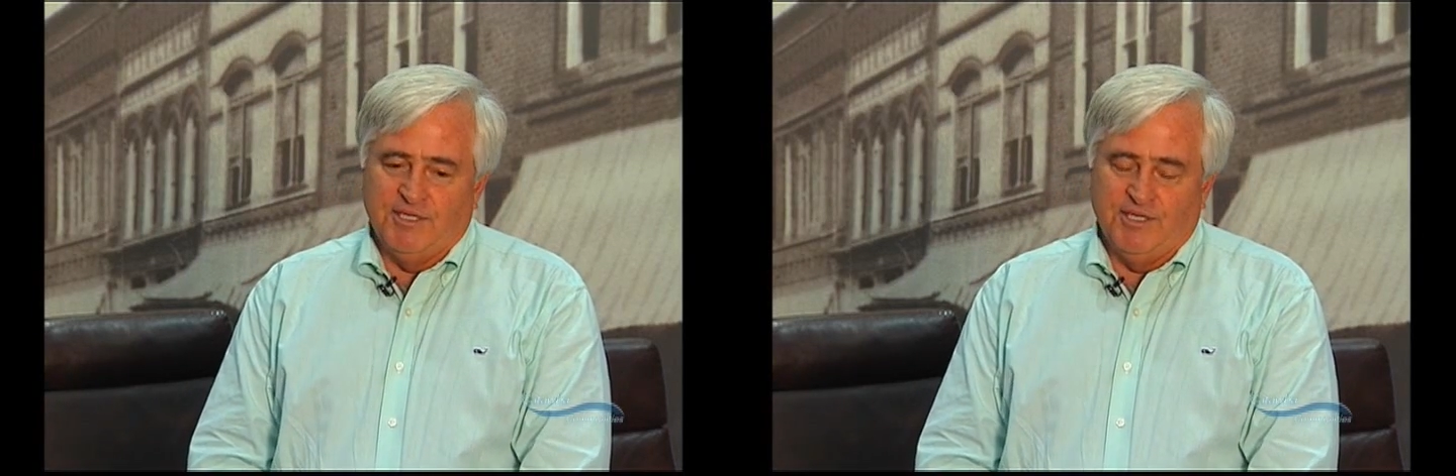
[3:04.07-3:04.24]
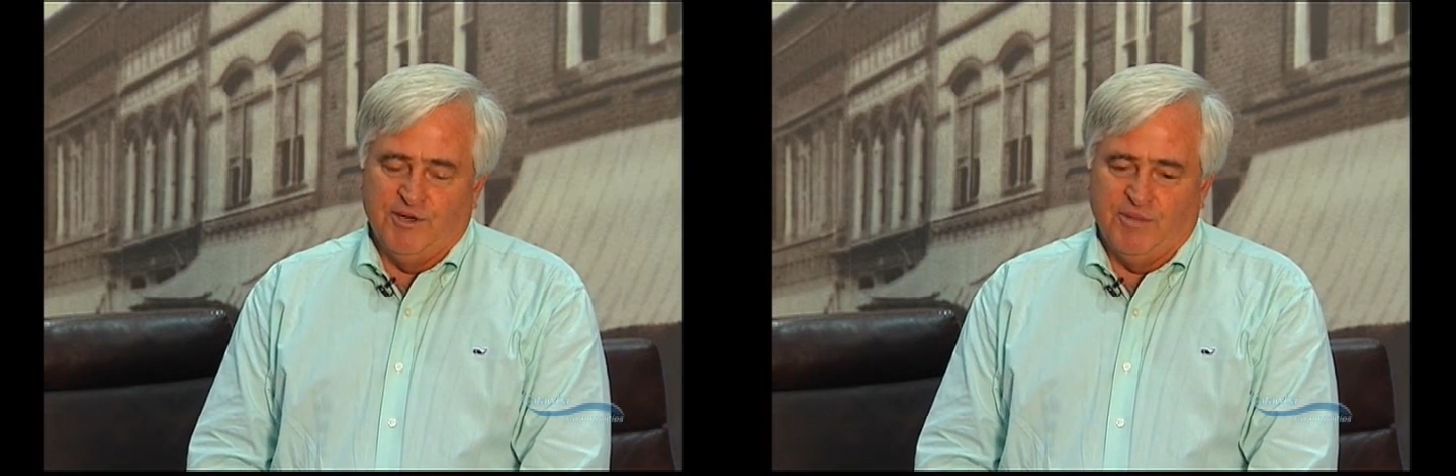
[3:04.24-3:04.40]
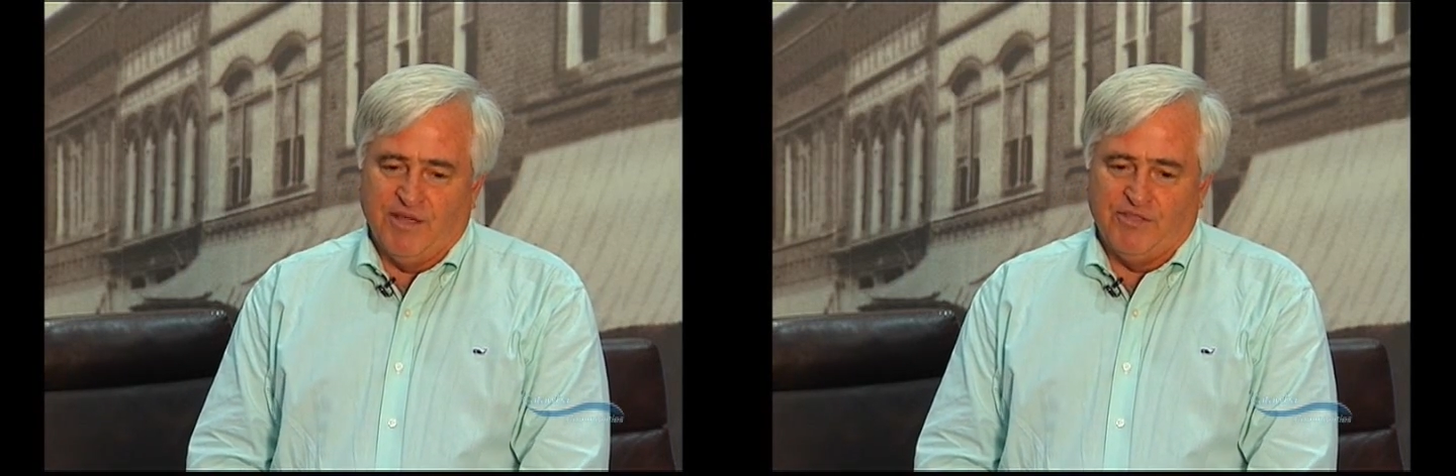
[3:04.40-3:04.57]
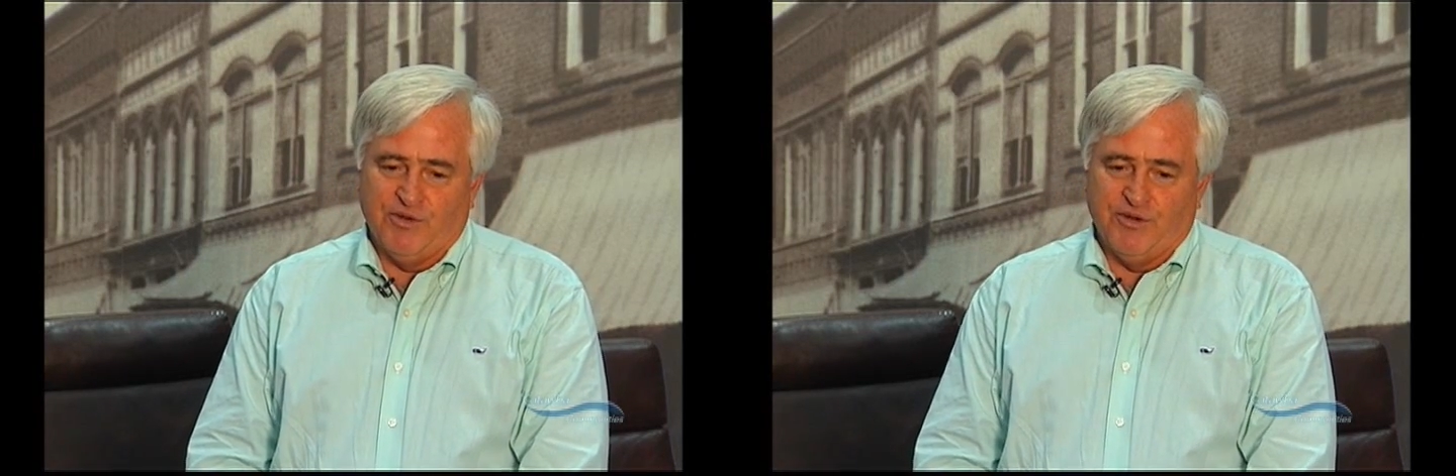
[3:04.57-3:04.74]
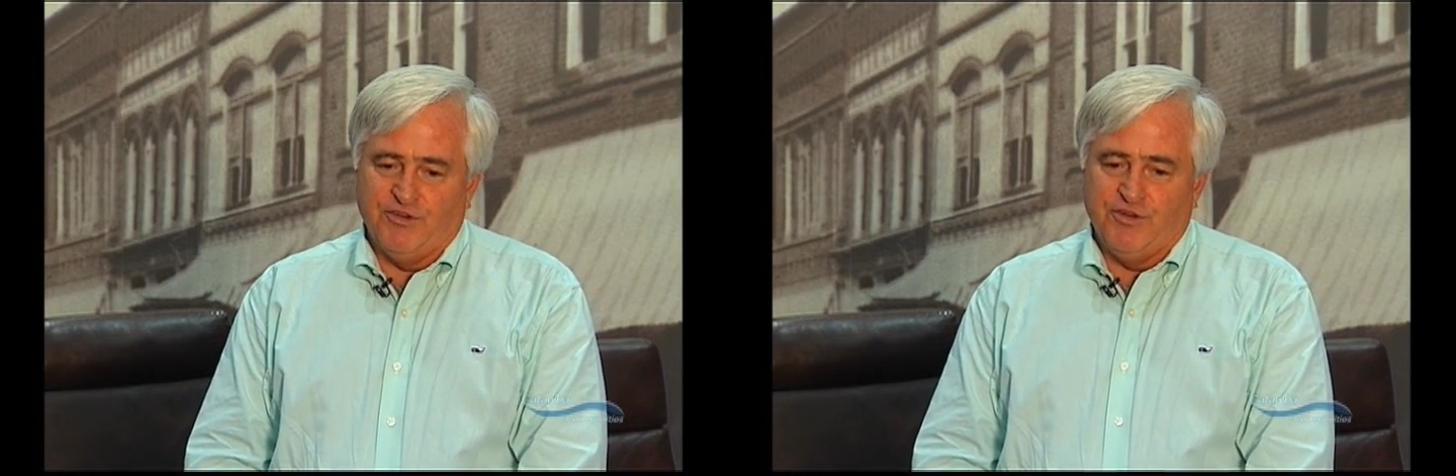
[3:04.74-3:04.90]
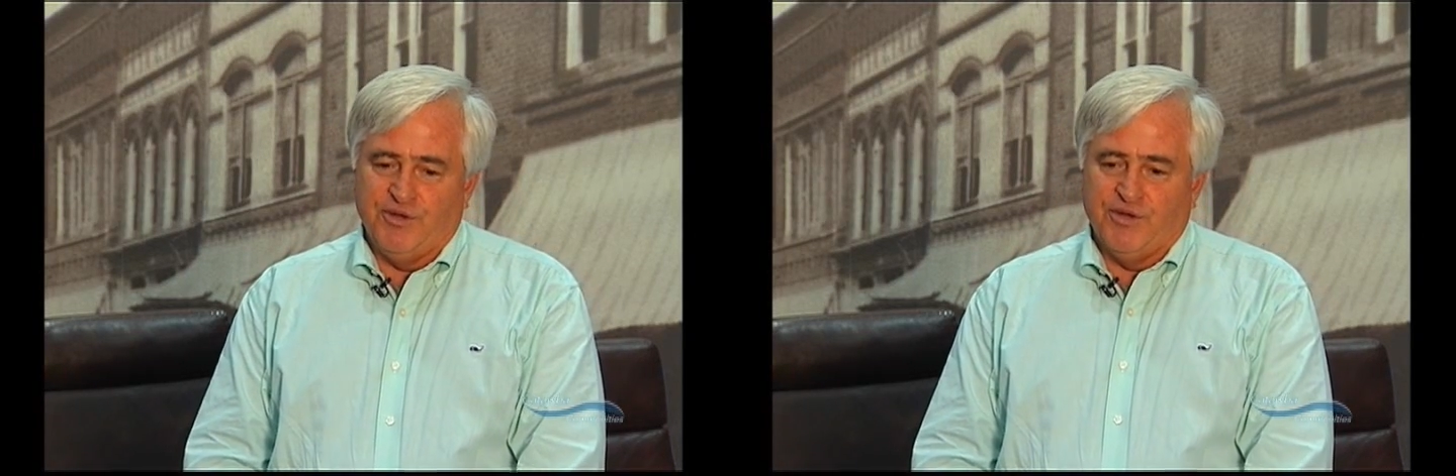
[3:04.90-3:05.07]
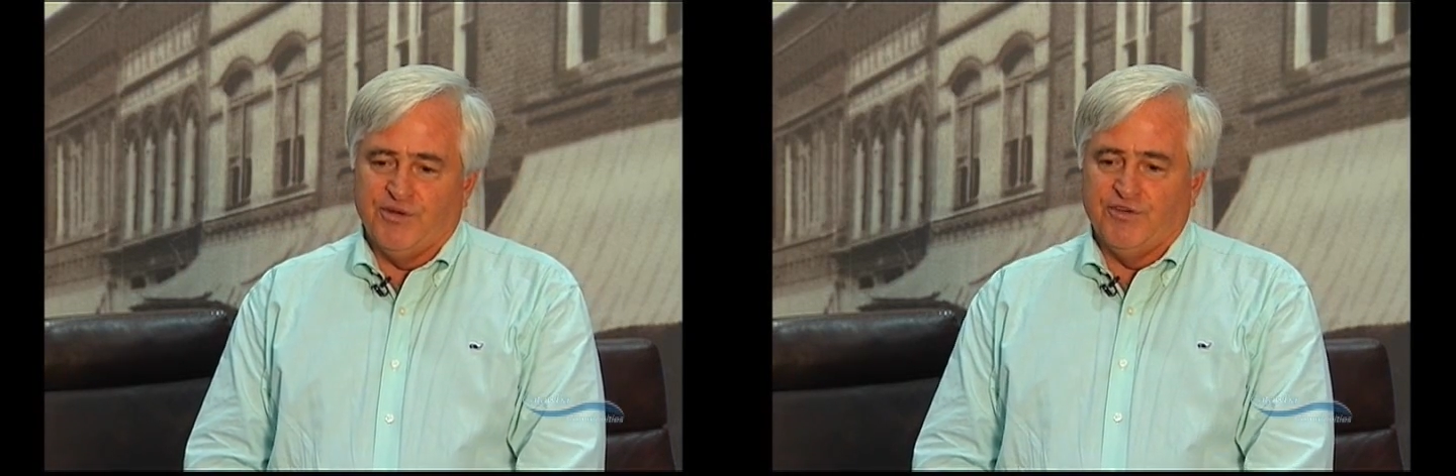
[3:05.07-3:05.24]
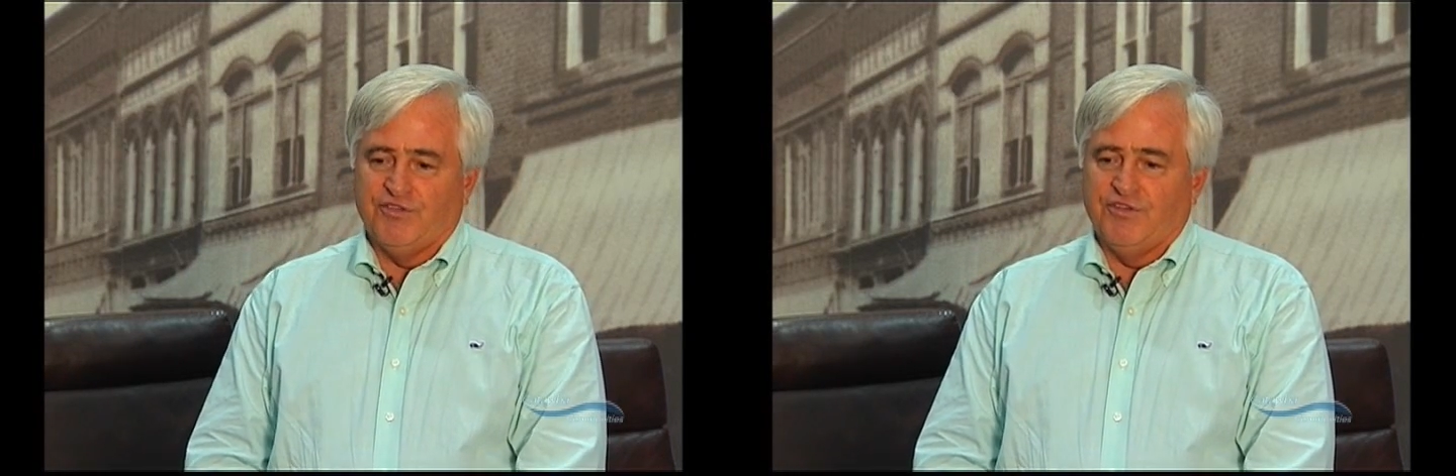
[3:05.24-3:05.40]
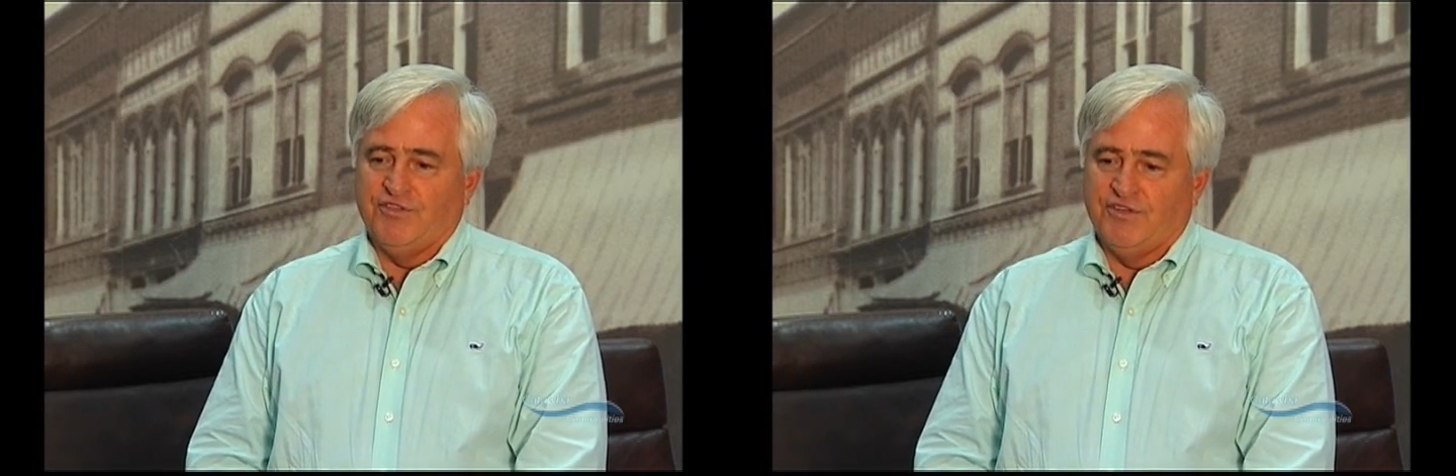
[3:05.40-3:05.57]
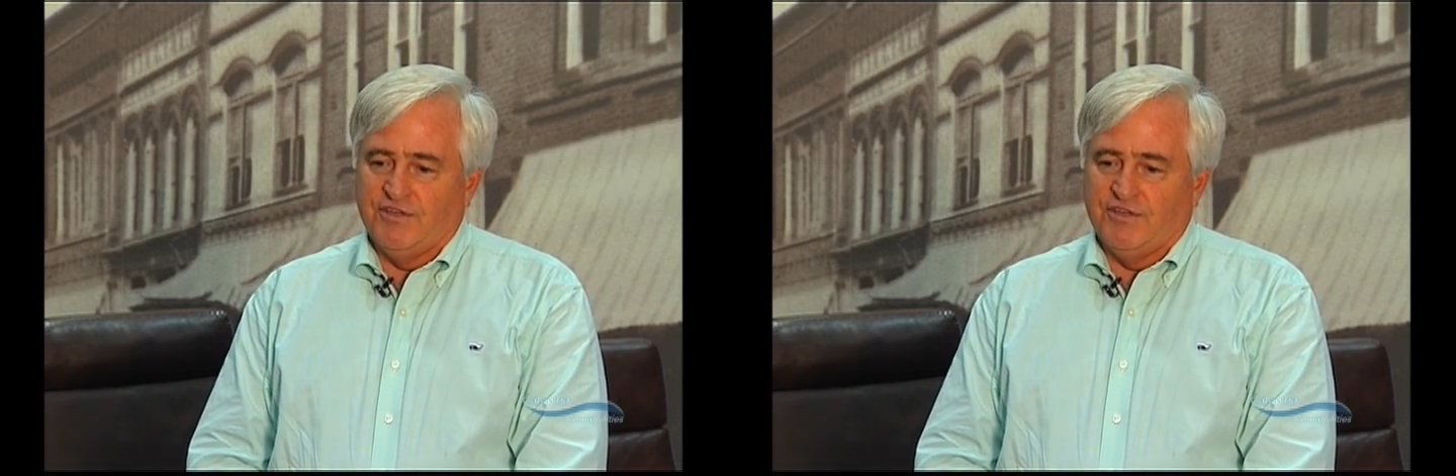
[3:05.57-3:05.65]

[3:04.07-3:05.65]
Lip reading: My 32 years is